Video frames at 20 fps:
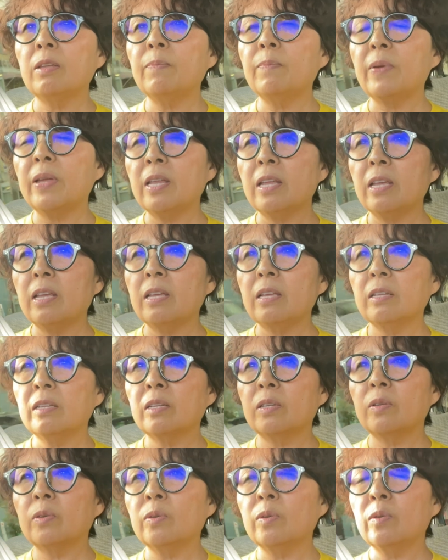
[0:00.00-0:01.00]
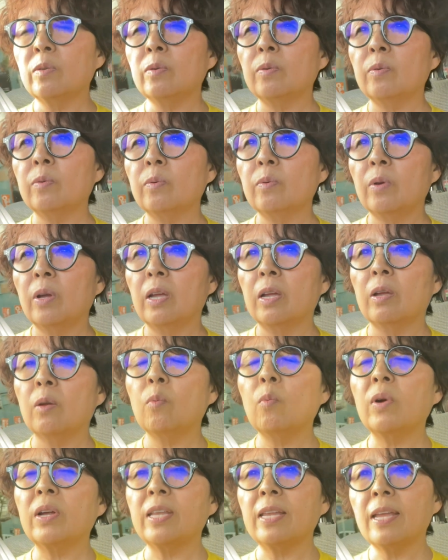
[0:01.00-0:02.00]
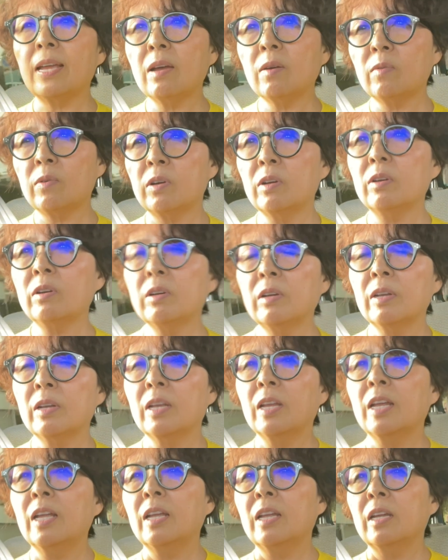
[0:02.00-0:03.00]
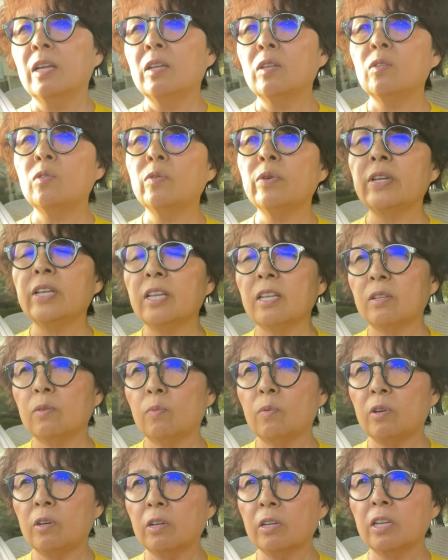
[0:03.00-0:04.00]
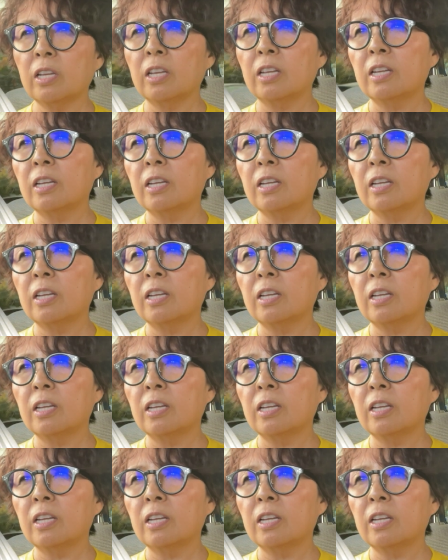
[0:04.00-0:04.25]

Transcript: minutes to 1 hour doing this work,